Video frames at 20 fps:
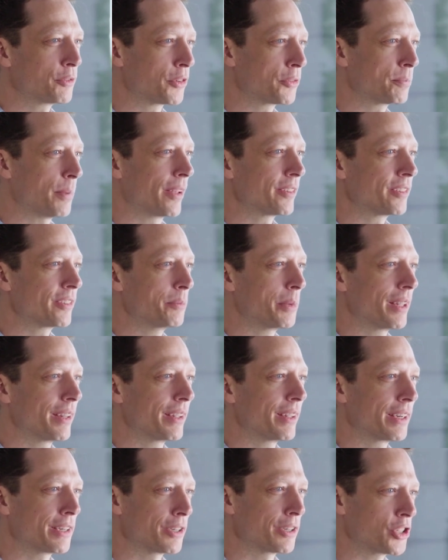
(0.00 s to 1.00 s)
immense
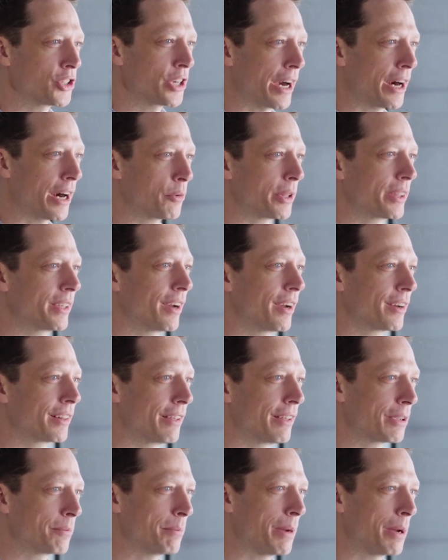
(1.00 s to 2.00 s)
responsibility to share with
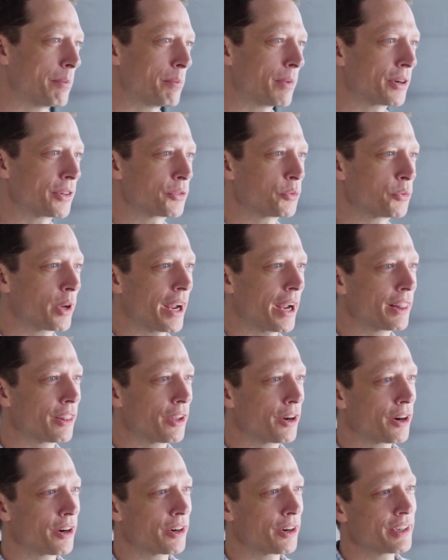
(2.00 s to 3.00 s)
Young Living members what I
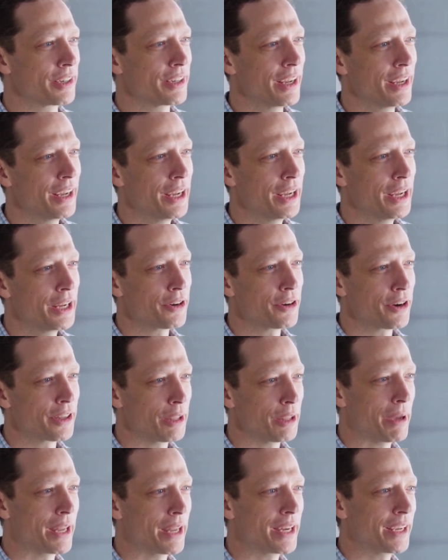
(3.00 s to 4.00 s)
learned
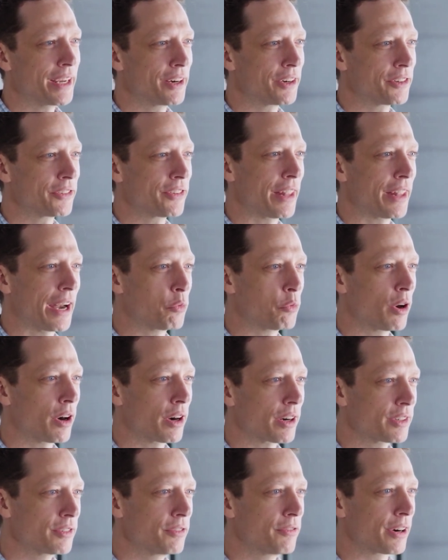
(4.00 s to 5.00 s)
during the many years that I
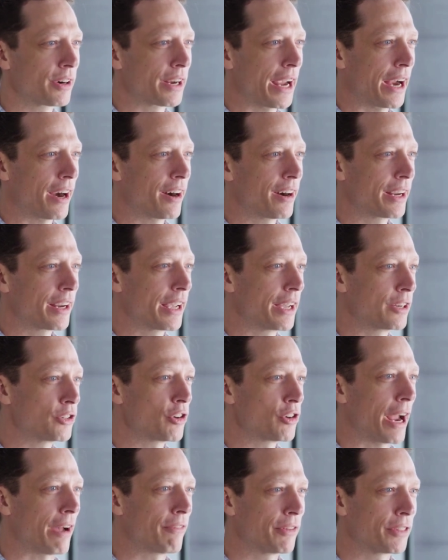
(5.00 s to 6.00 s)
worked for Gary
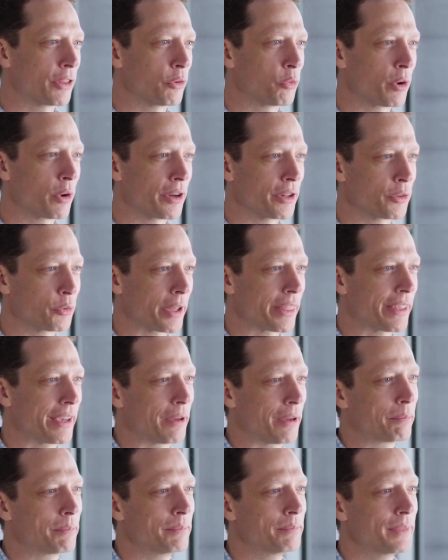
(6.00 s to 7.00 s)
and traveled the world with
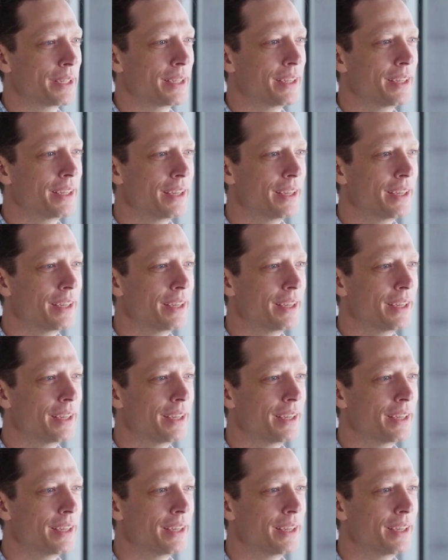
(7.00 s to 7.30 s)
him.